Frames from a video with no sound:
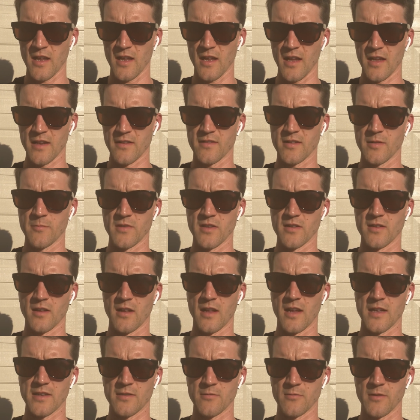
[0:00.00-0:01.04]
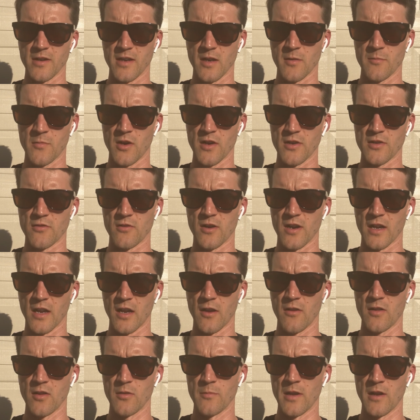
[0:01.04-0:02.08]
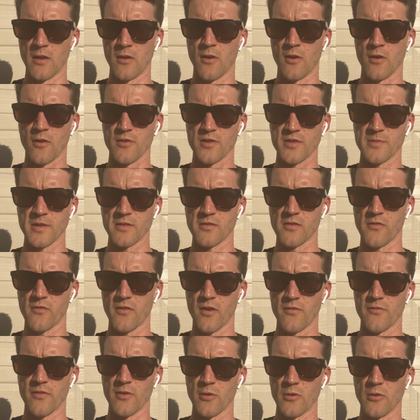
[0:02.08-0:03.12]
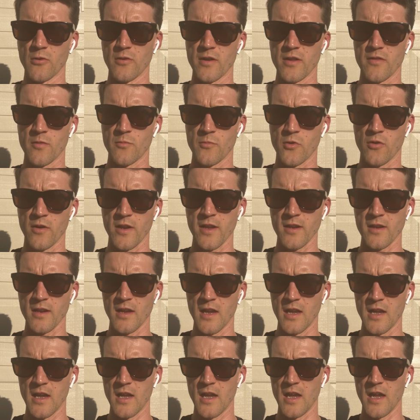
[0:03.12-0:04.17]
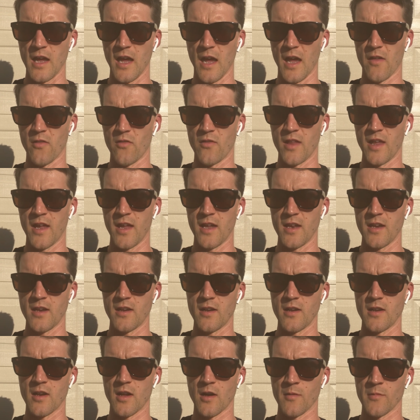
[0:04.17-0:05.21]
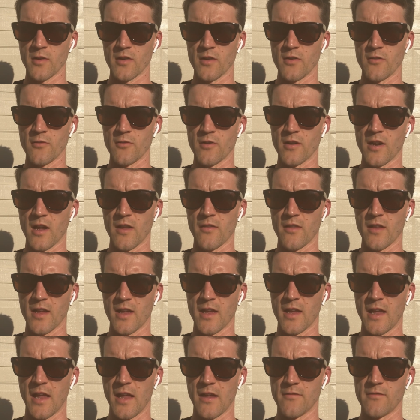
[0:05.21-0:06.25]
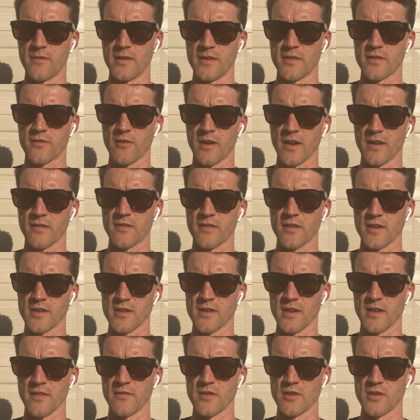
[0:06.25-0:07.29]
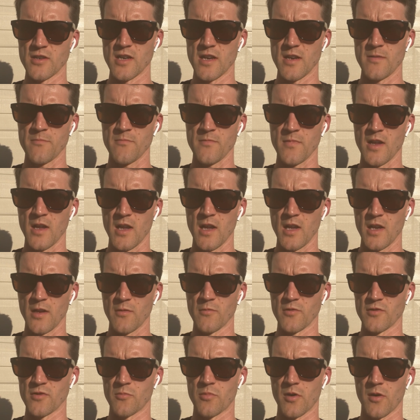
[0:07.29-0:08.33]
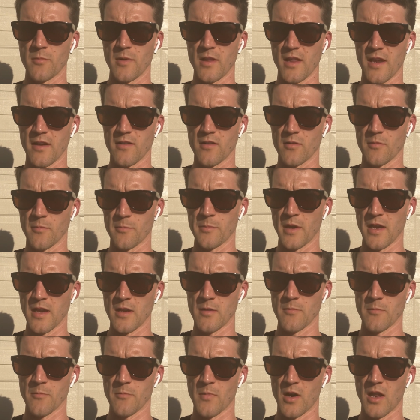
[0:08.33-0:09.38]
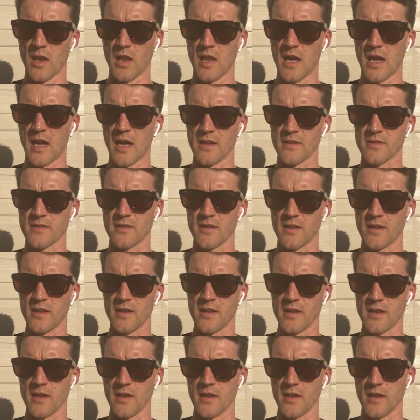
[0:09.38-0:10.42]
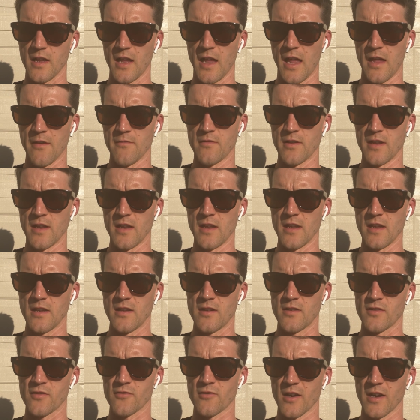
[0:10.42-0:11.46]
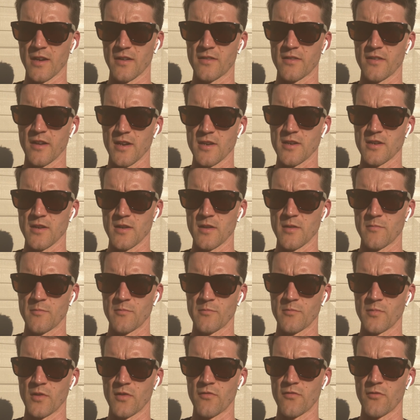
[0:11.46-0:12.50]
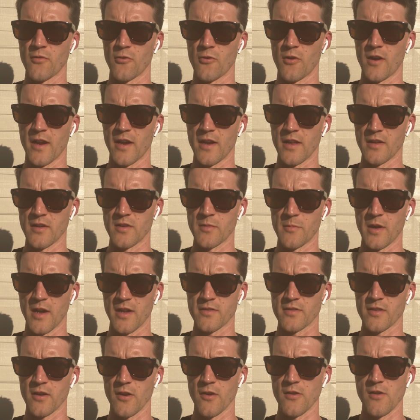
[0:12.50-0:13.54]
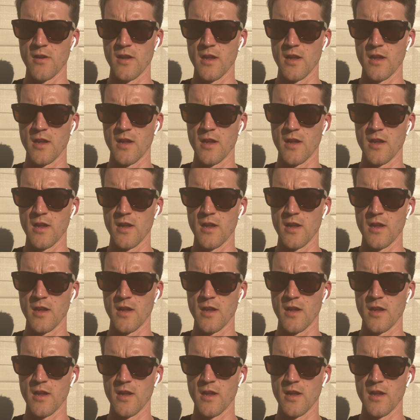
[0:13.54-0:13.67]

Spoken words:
And similar to last week, I might try and go a little bit longer, especially if I feel good in the morning. And then I'm going to do another heavy strength session in the gym, which will probably end up being my last heavy strength session before heading to Busso.